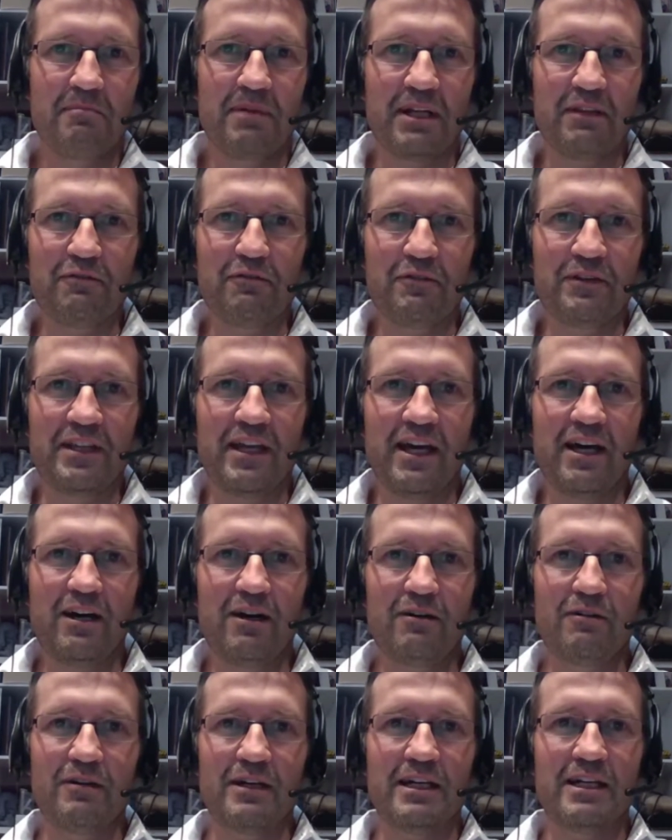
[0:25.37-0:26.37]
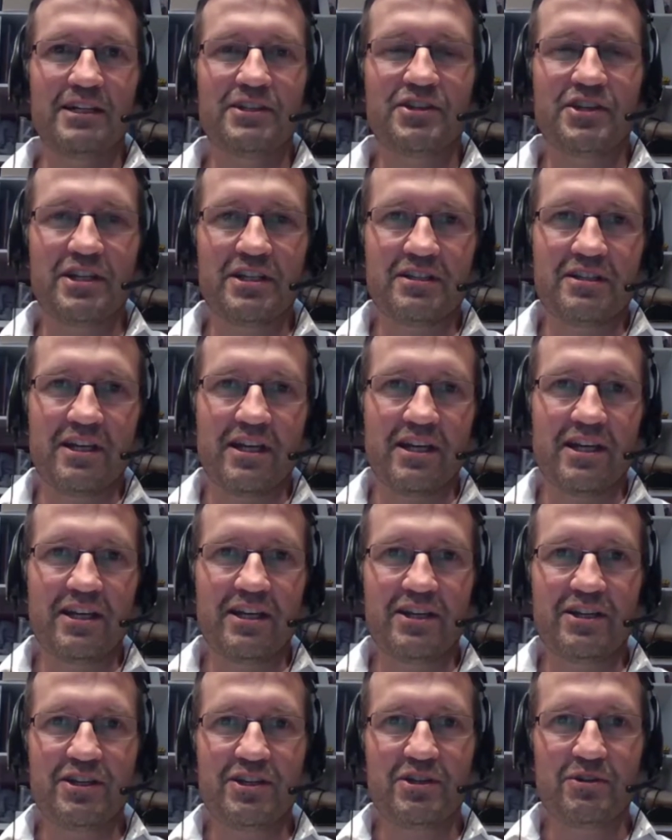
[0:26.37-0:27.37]
But for now, just
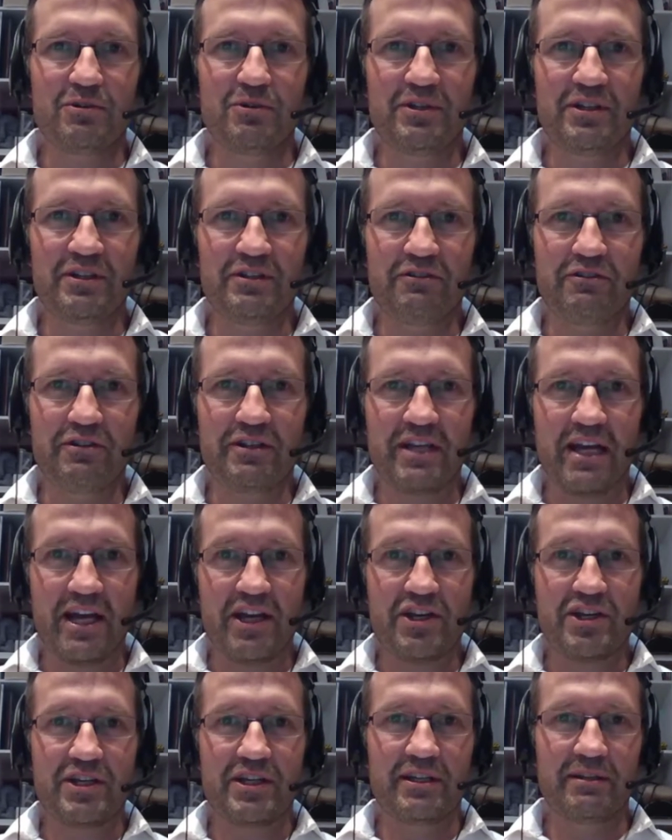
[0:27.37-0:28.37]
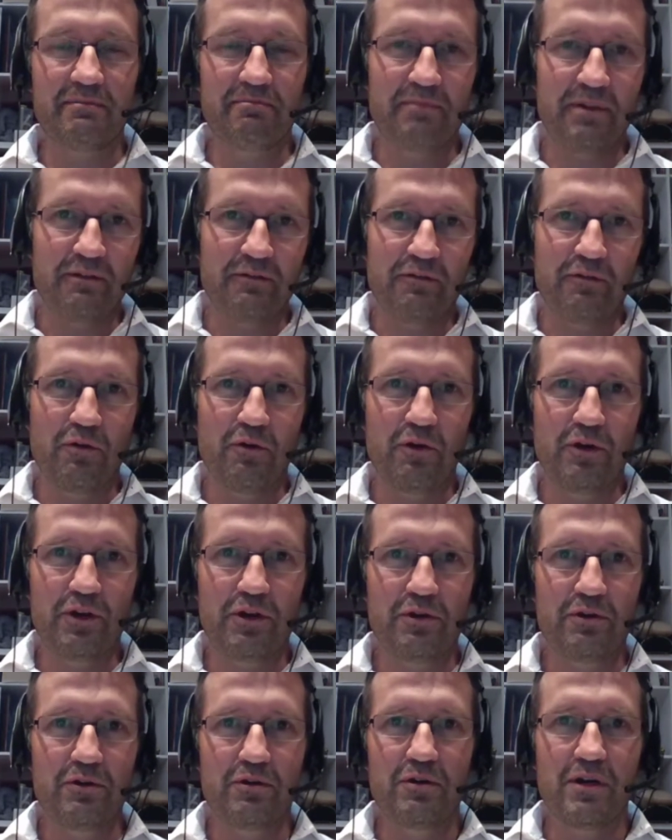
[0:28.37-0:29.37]
a short introduction before
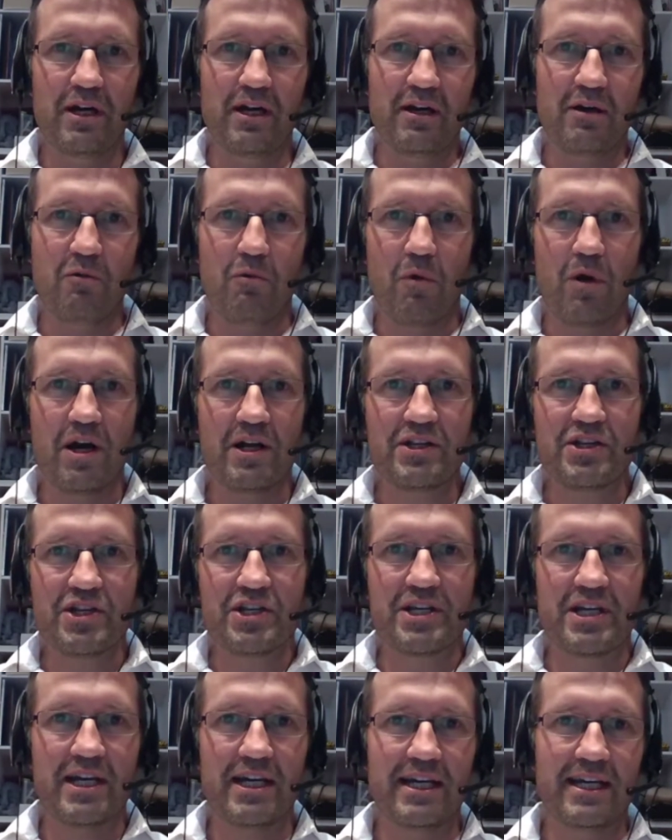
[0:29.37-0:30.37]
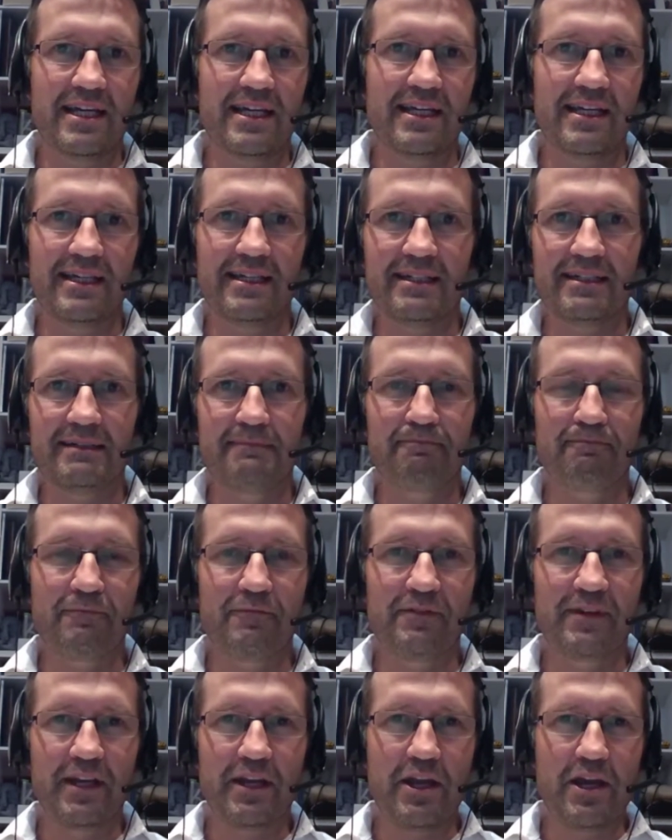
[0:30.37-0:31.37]
you watch a
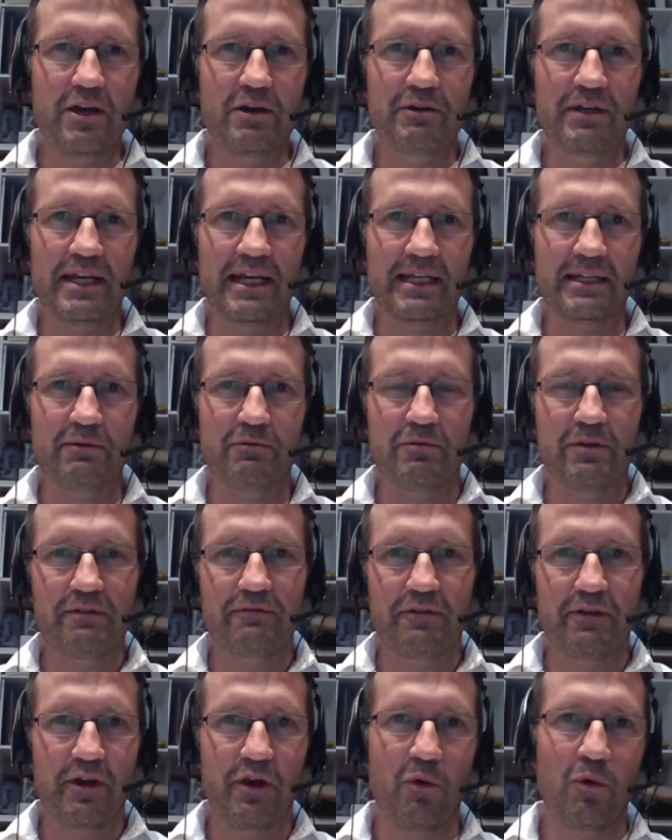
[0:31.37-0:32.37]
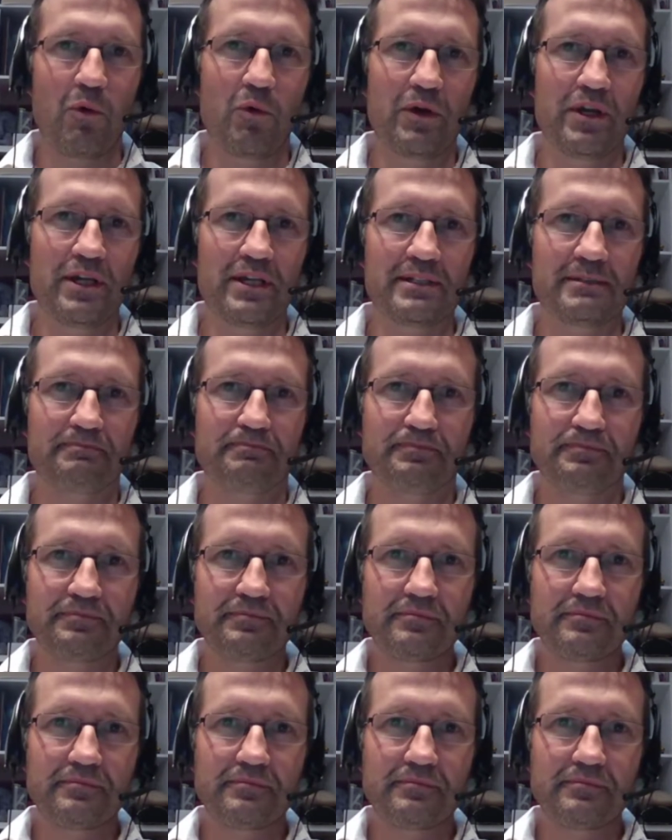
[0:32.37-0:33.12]
video that we've recorded